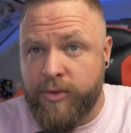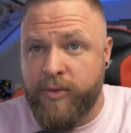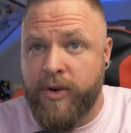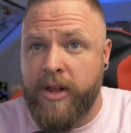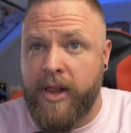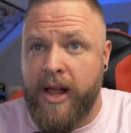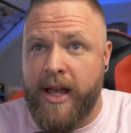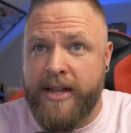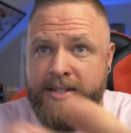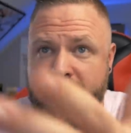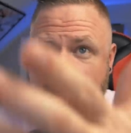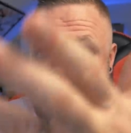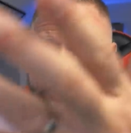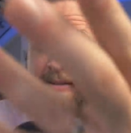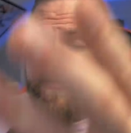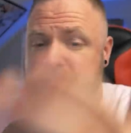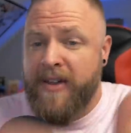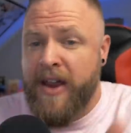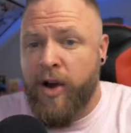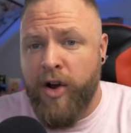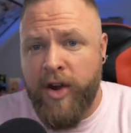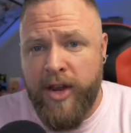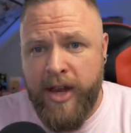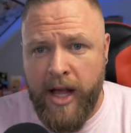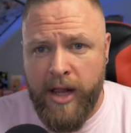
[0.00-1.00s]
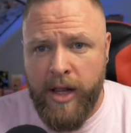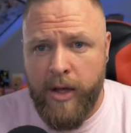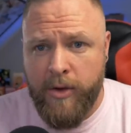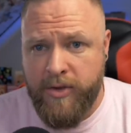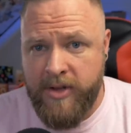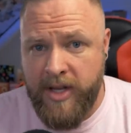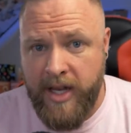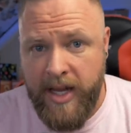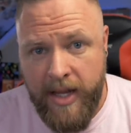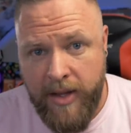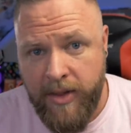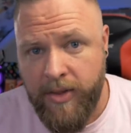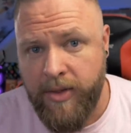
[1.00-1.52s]
realized I had very yellow
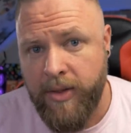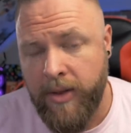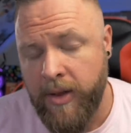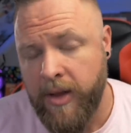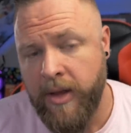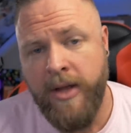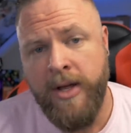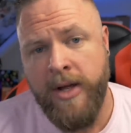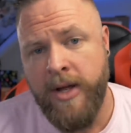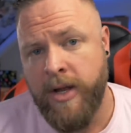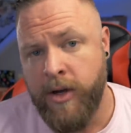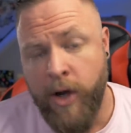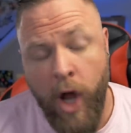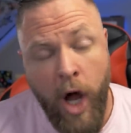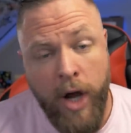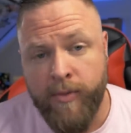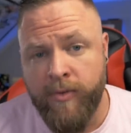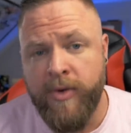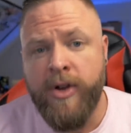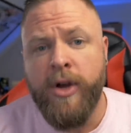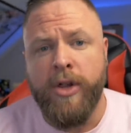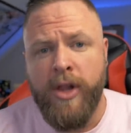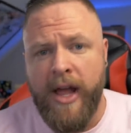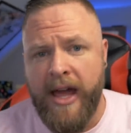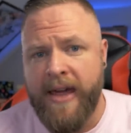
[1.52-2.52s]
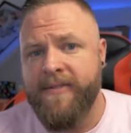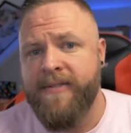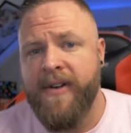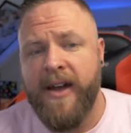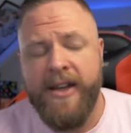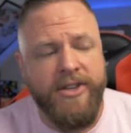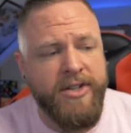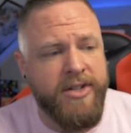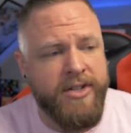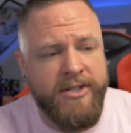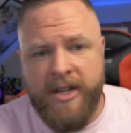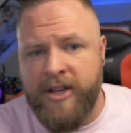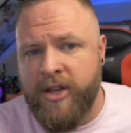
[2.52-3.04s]
teeth. Not in real life, I
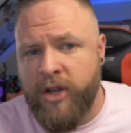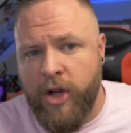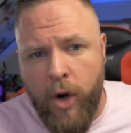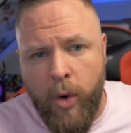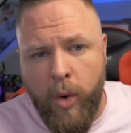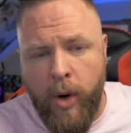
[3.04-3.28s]
just didn't know